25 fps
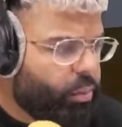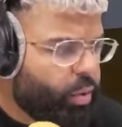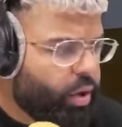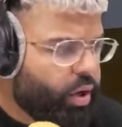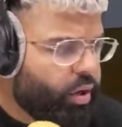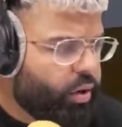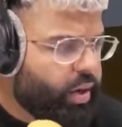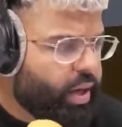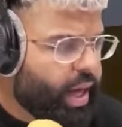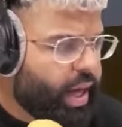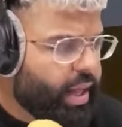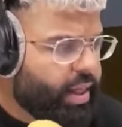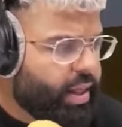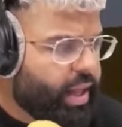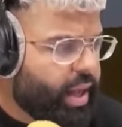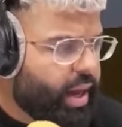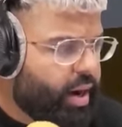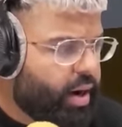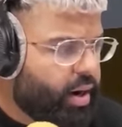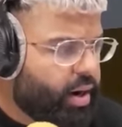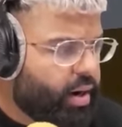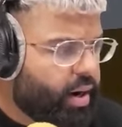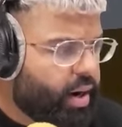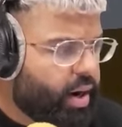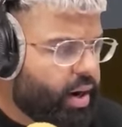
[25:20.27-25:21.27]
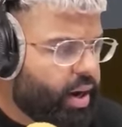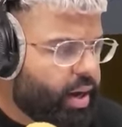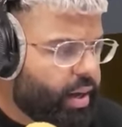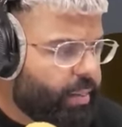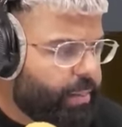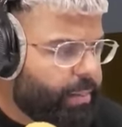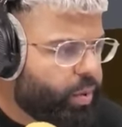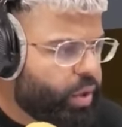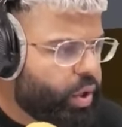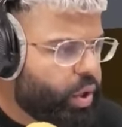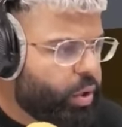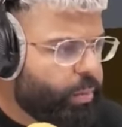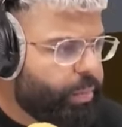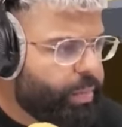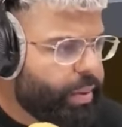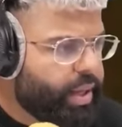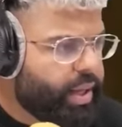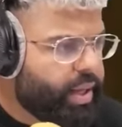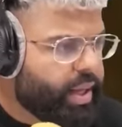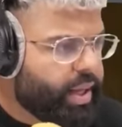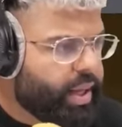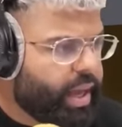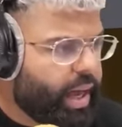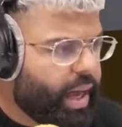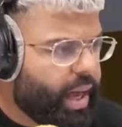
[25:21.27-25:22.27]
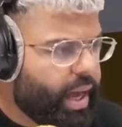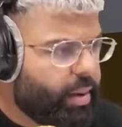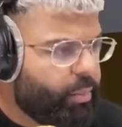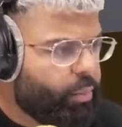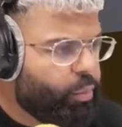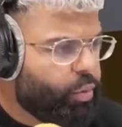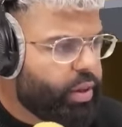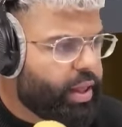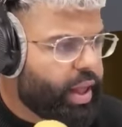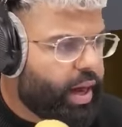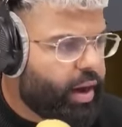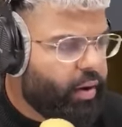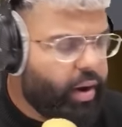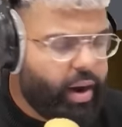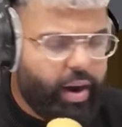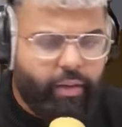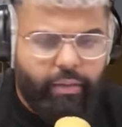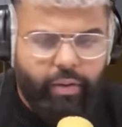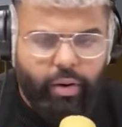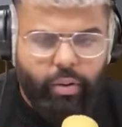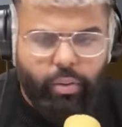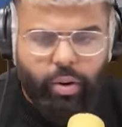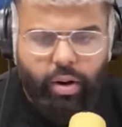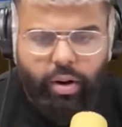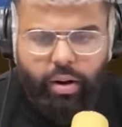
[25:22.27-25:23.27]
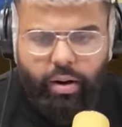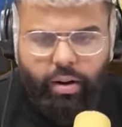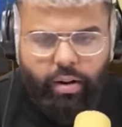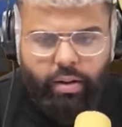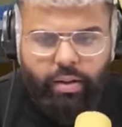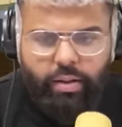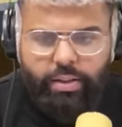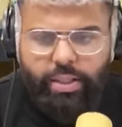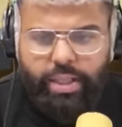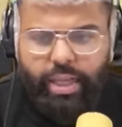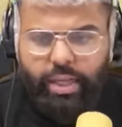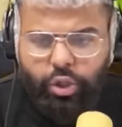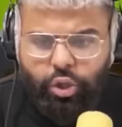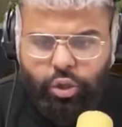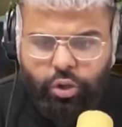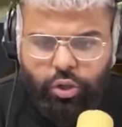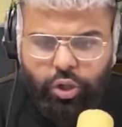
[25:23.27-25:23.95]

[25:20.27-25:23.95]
when you get there, uh, you beat the game without everyone. Is that true,